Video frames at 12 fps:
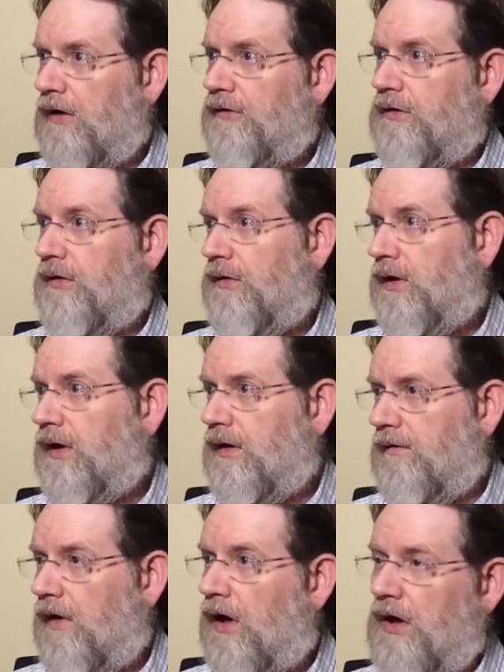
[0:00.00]
excluding
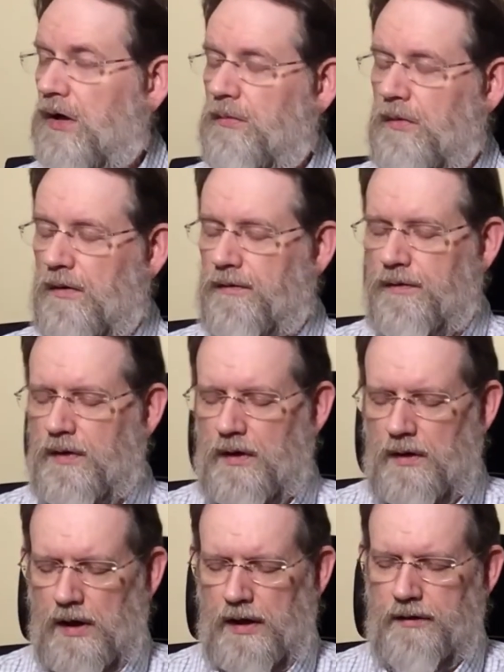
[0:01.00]
the volume of
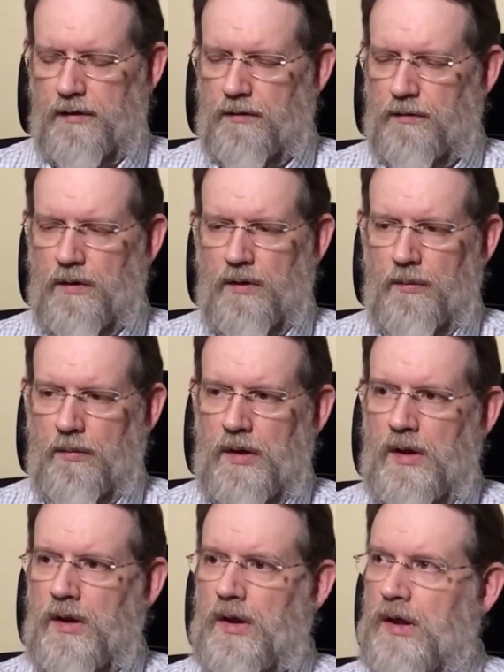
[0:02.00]
the height of the room.
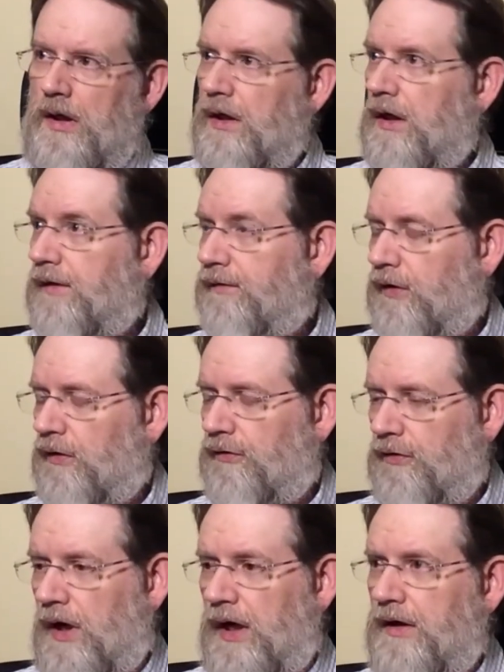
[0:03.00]
If you're
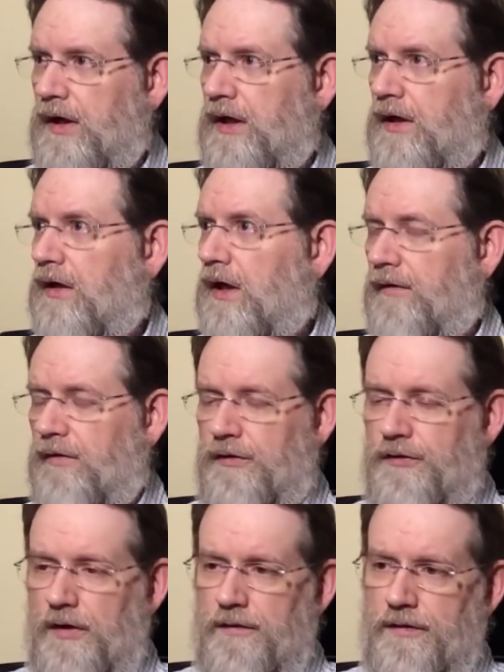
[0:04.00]
trying to kill every
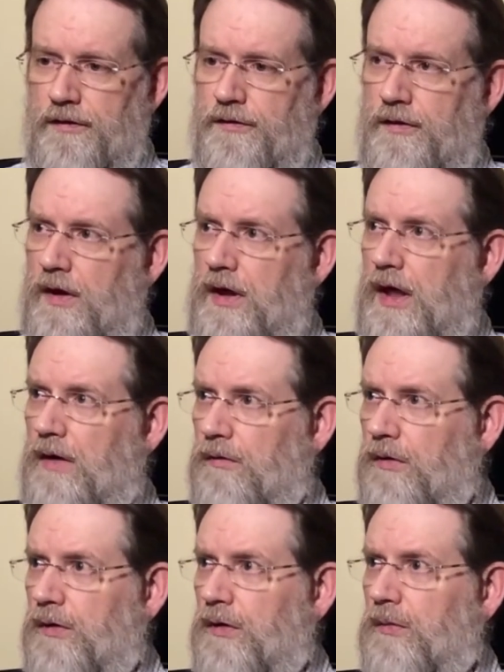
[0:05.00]
surface in that
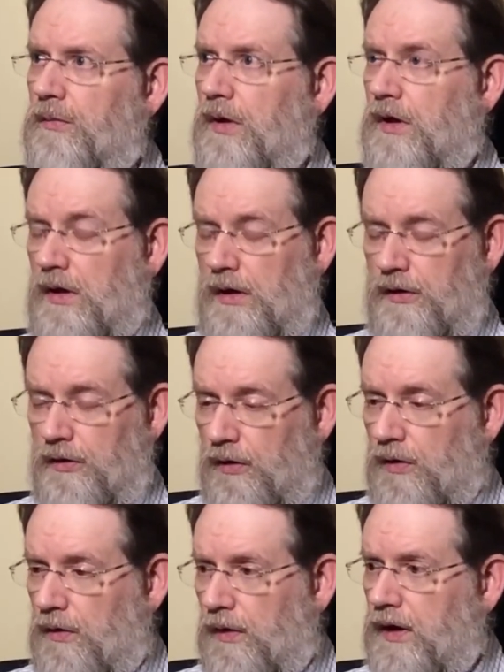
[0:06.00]
room,
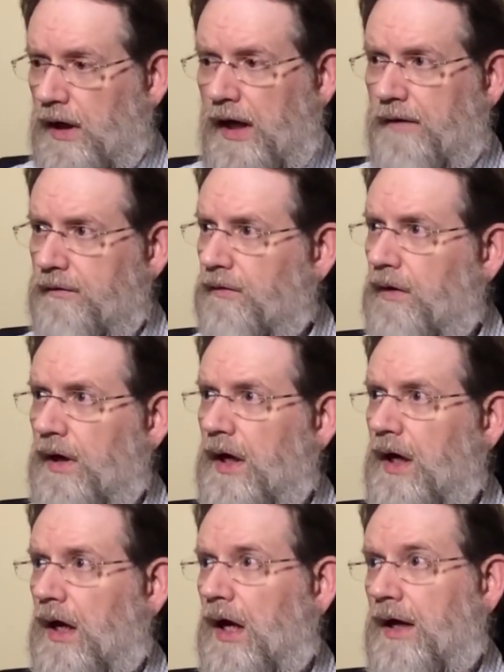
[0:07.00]
you're going to have to run
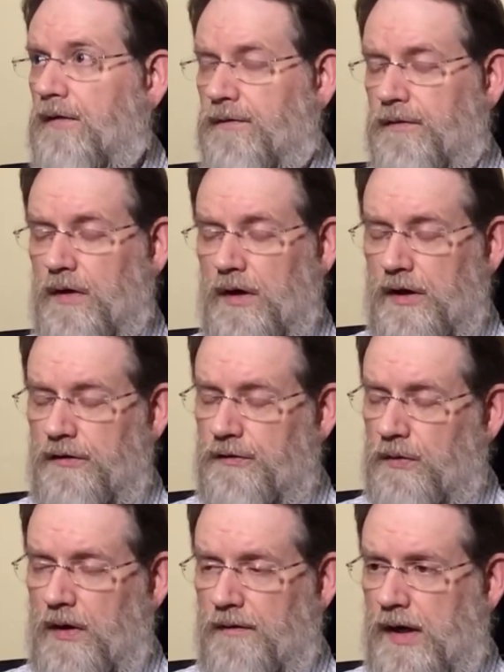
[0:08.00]
that light for at least
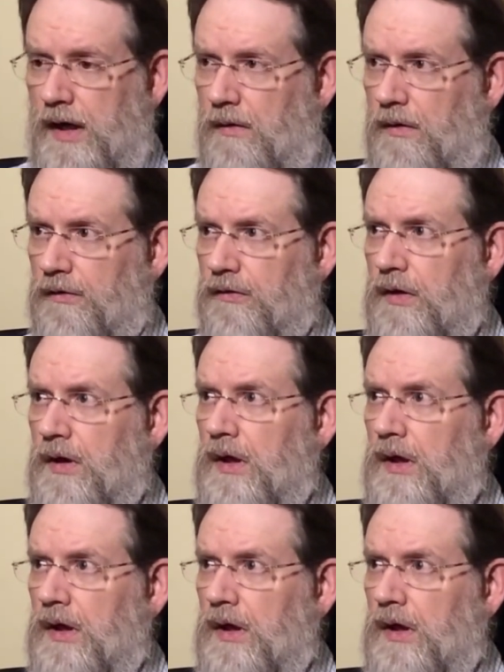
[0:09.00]
12 hours.